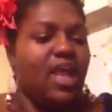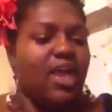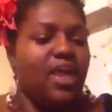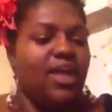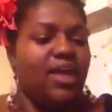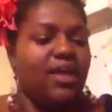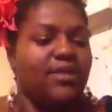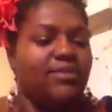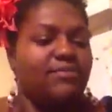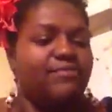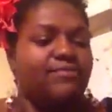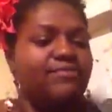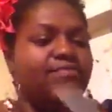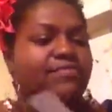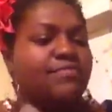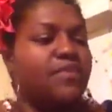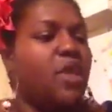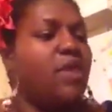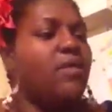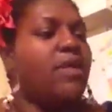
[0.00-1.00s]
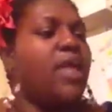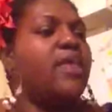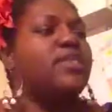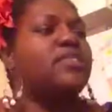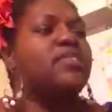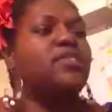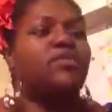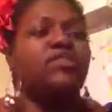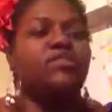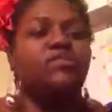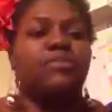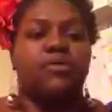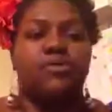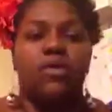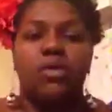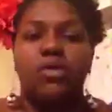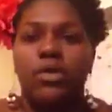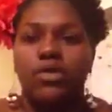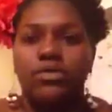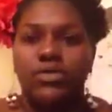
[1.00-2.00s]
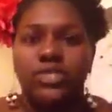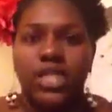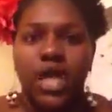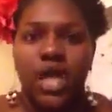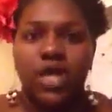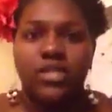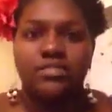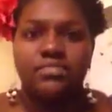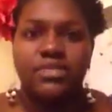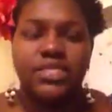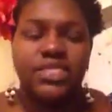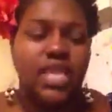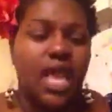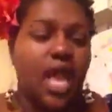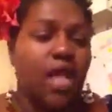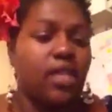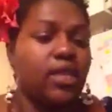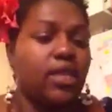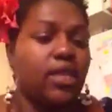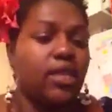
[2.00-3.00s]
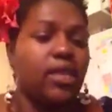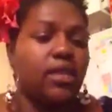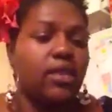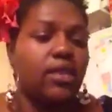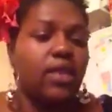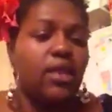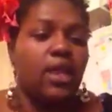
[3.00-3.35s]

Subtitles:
Okay, so it's Berocco Socks Metallic.